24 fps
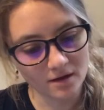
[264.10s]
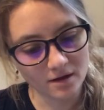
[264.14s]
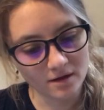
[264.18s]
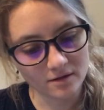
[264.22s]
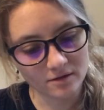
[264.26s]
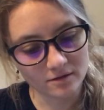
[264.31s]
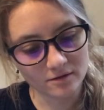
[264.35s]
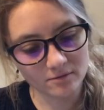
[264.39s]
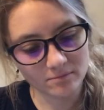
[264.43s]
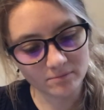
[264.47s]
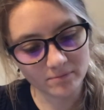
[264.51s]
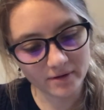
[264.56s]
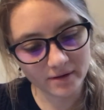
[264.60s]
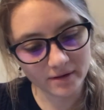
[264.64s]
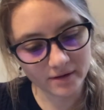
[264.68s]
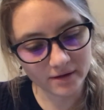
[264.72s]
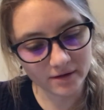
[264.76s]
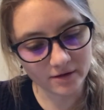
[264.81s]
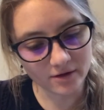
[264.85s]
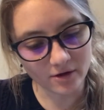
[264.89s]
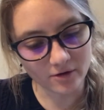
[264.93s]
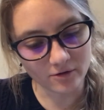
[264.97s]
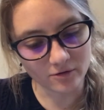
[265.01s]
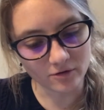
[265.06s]
The billy
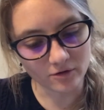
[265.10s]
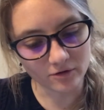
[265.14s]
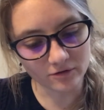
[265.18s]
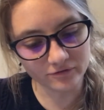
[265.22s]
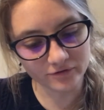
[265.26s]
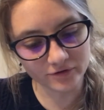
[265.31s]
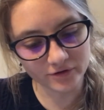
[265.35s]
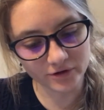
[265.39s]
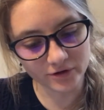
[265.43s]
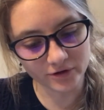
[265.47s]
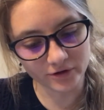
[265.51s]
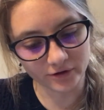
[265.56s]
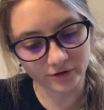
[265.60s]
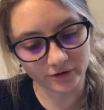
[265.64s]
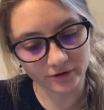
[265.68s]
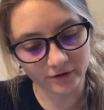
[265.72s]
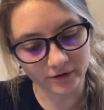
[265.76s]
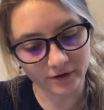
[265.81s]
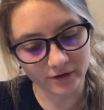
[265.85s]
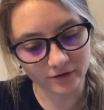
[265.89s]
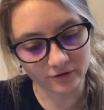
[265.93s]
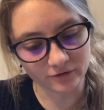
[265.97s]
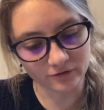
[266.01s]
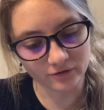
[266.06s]
goat overheard
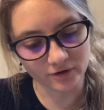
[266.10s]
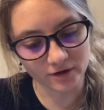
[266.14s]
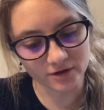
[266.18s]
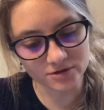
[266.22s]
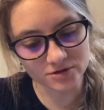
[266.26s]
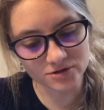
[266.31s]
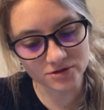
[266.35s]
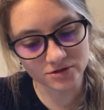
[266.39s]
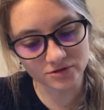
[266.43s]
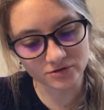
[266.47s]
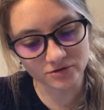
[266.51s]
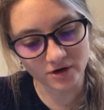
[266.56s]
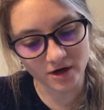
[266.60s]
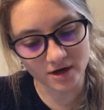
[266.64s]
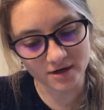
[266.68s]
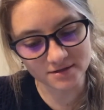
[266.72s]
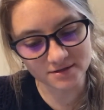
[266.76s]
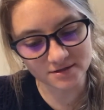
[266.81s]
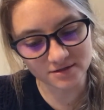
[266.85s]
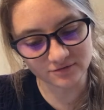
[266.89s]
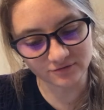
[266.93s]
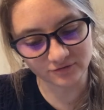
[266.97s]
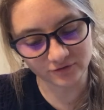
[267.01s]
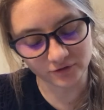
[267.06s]
and crunched across
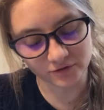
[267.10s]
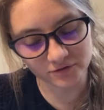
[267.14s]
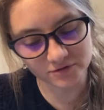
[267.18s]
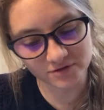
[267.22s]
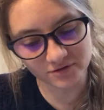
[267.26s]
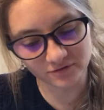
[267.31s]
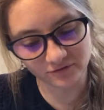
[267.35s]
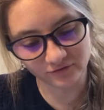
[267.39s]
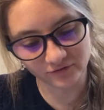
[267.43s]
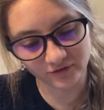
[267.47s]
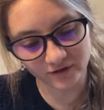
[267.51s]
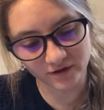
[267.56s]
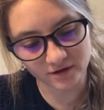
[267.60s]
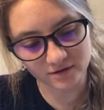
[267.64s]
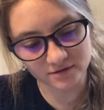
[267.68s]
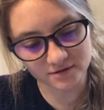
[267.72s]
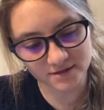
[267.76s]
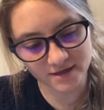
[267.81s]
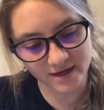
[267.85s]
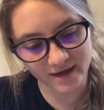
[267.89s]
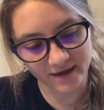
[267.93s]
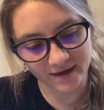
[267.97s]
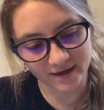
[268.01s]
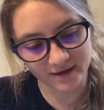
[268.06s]
the frozen field
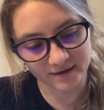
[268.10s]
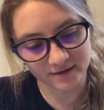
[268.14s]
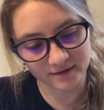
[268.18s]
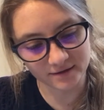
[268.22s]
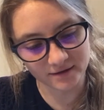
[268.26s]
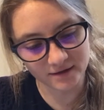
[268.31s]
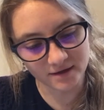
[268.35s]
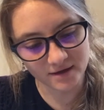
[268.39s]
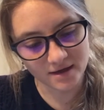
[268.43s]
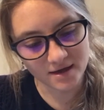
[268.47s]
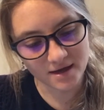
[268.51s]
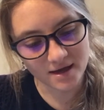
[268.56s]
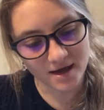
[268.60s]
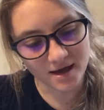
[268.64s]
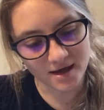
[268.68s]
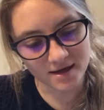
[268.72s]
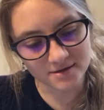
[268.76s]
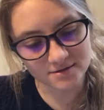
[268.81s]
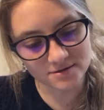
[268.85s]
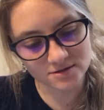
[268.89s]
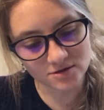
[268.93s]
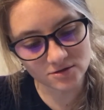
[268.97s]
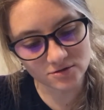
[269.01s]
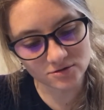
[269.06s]
to add,
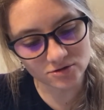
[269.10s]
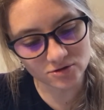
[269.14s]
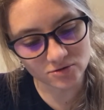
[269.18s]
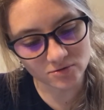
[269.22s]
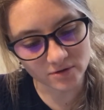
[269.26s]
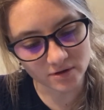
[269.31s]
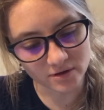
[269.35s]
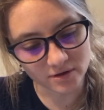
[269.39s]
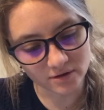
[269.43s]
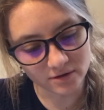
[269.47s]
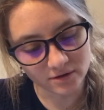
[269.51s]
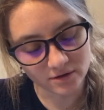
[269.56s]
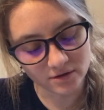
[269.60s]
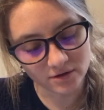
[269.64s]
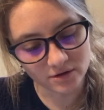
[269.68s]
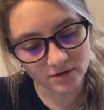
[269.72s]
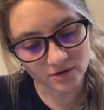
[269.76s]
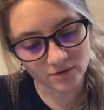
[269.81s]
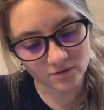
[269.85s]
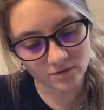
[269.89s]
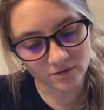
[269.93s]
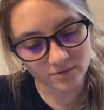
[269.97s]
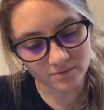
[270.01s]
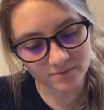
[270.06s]
"As usual,
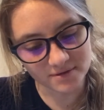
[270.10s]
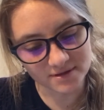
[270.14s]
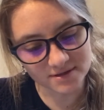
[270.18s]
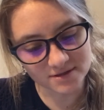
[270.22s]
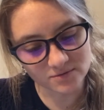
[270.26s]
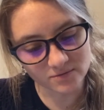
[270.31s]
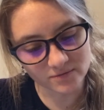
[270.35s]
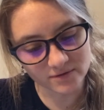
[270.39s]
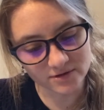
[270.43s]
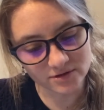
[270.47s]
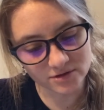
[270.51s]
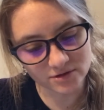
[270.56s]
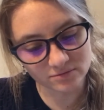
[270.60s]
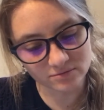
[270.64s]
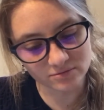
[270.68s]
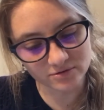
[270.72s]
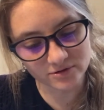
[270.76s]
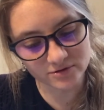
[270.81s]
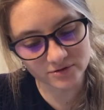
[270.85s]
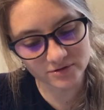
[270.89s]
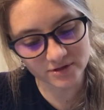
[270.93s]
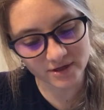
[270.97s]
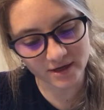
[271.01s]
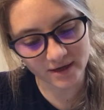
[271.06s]
you will miss winter
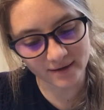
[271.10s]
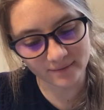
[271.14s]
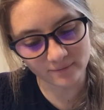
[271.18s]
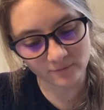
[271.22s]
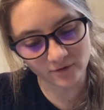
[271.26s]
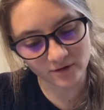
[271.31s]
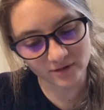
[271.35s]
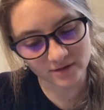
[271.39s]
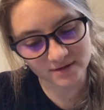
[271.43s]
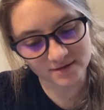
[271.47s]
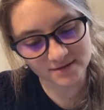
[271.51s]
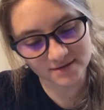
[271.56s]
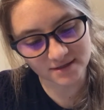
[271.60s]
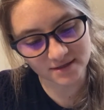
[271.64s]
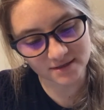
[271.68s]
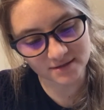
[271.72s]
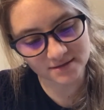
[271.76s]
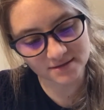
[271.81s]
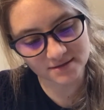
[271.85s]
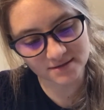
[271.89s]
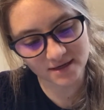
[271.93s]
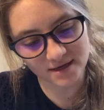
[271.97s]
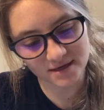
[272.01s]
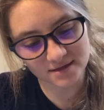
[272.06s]
blue time when the sun
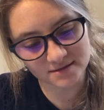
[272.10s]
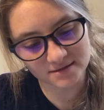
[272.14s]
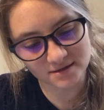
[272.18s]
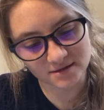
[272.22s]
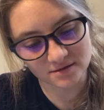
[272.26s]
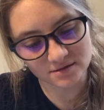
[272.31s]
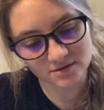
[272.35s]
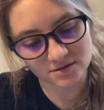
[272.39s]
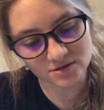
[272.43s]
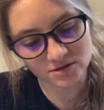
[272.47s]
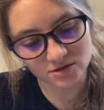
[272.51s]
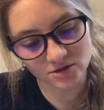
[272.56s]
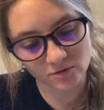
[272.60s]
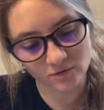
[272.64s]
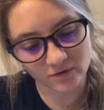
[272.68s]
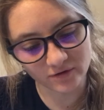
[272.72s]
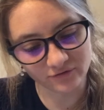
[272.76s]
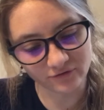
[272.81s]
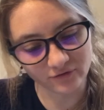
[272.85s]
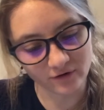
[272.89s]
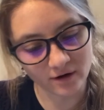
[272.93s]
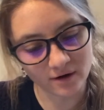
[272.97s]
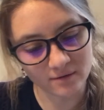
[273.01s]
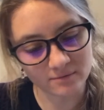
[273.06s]
sets and the snowy
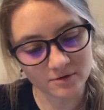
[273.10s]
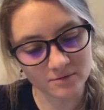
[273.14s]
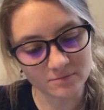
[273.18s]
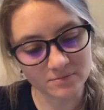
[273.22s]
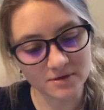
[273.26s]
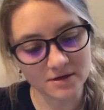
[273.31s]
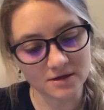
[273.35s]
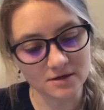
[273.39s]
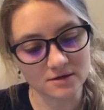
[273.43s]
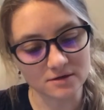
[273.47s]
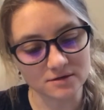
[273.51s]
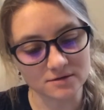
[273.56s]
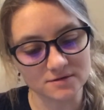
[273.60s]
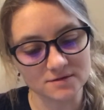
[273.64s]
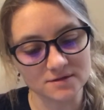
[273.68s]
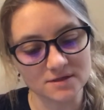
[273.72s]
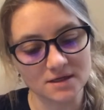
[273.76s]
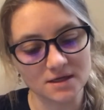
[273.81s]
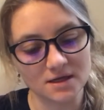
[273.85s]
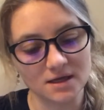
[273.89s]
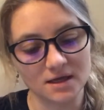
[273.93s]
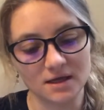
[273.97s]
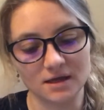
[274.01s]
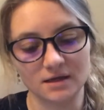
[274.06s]
farm appears
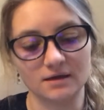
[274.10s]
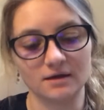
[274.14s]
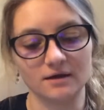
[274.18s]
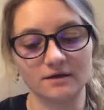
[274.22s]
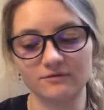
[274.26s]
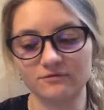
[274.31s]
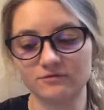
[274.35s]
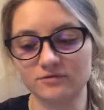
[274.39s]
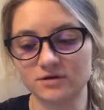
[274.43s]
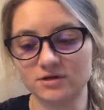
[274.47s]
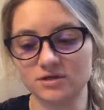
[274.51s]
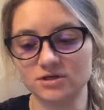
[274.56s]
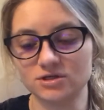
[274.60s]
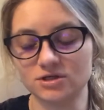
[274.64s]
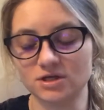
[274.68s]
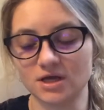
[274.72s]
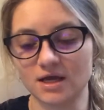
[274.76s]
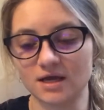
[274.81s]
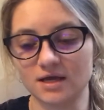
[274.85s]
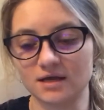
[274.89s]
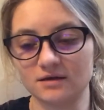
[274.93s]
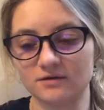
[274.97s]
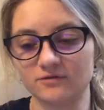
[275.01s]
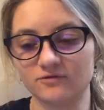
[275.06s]
in every
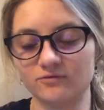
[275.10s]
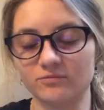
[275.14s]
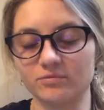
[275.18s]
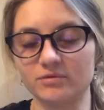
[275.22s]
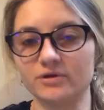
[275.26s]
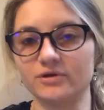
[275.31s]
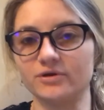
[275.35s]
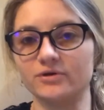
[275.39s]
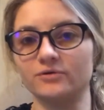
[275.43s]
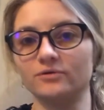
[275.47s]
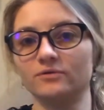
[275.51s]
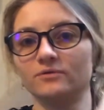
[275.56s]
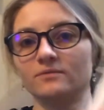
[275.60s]
shade of blue."